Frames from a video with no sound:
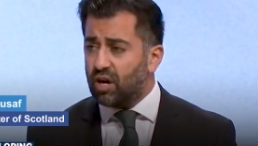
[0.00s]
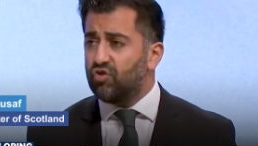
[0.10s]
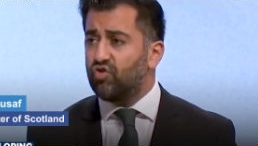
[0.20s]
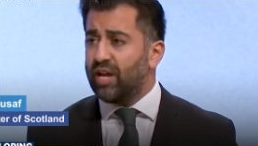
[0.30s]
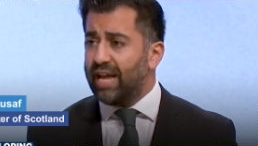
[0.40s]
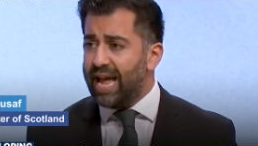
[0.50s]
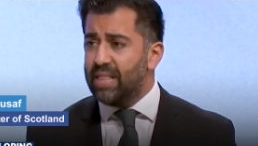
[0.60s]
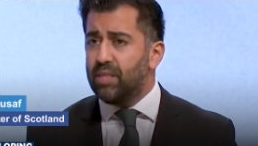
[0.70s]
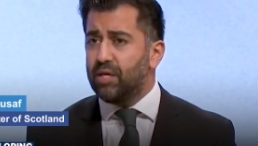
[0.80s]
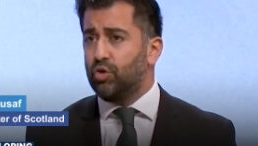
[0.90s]
country
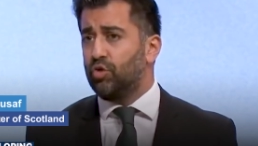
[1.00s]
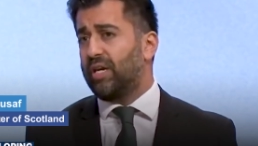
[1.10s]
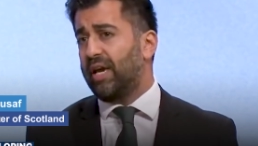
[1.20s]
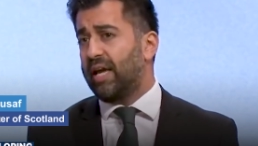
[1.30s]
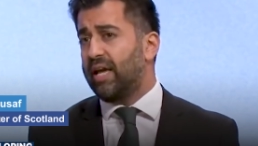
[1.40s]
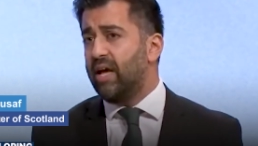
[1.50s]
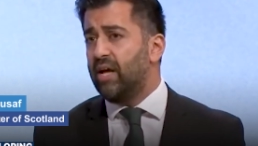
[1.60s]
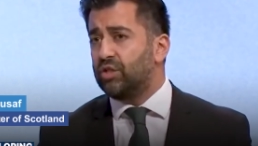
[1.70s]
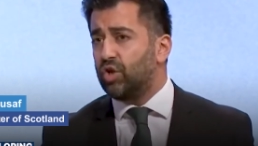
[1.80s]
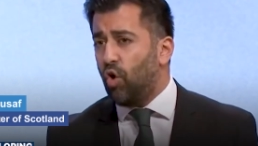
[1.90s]
in the
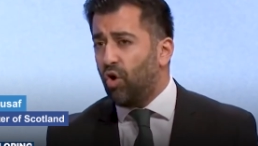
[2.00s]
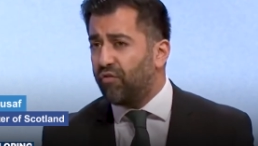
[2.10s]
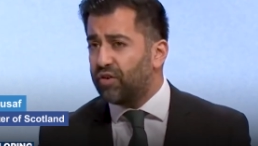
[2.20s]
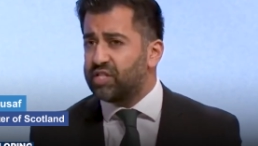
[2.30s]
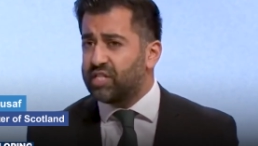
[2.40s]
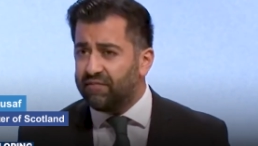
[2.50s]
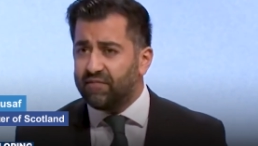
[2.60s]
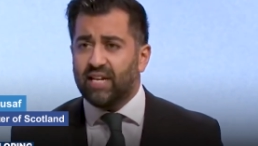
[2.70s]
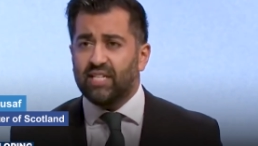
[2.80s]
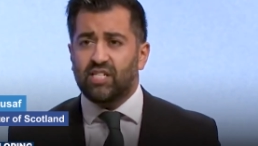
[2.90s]
UK to offer
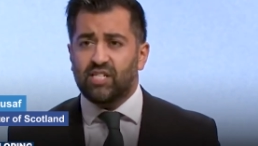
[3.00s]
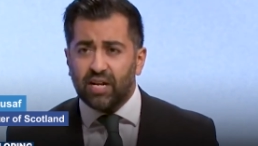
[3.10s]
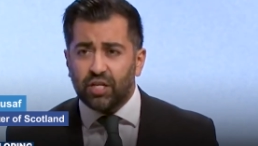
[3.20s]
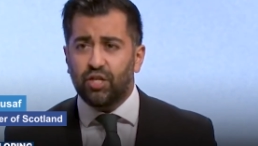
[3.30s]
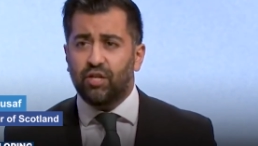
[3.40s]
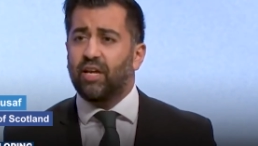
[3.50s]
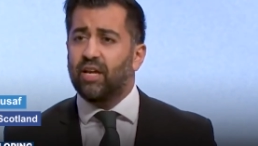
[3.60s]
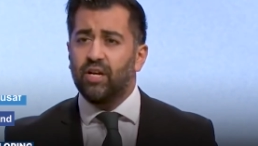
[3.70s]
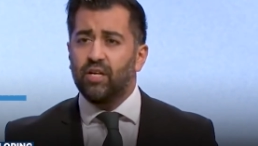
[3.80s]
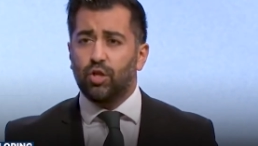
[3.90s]
safety and sanctuary
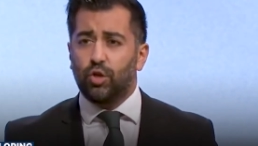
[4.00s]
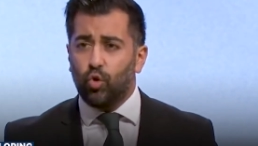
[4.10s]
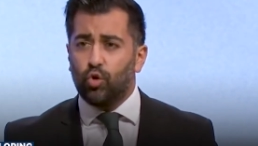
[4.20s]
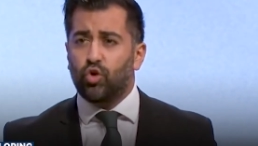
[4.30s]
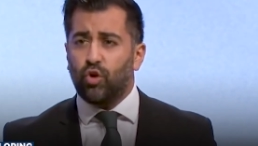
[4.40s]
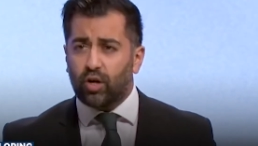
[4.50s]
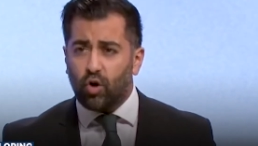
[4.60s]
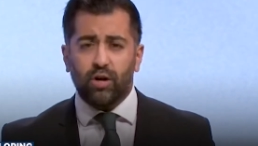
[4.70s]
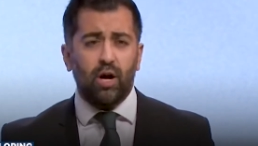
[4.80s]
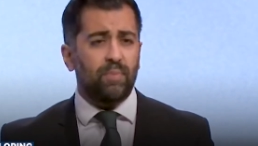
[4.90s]
to those who are
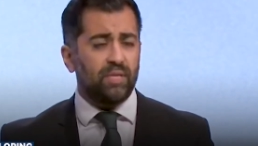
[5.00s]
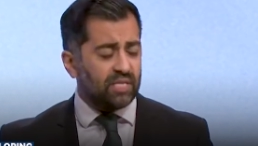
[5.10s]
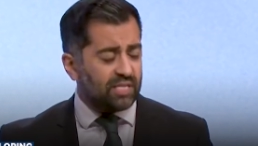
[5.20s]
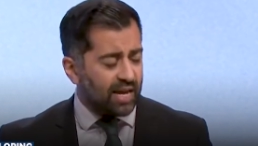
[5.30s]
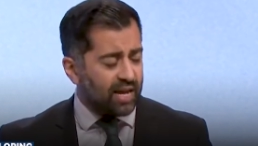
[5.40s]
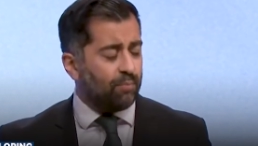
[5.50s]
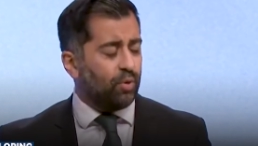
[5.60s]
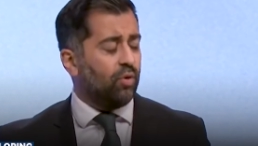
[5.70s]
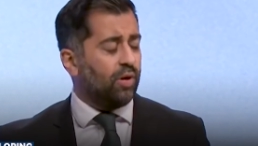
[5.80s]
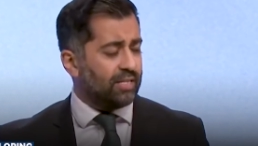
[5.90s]
caught up in these
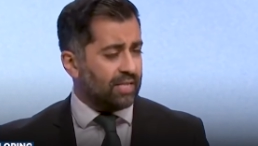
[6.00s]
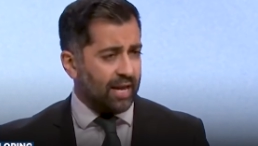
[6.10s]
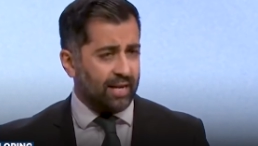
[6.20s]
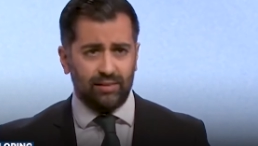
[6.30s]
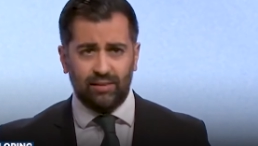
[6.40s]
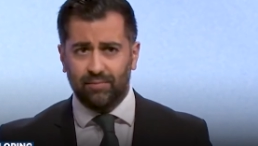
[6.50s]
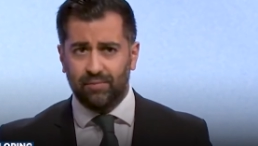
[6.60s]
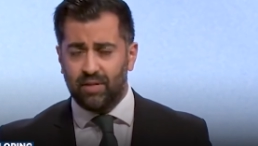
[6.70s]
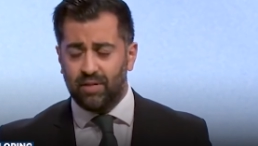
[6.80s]
terrible attacks.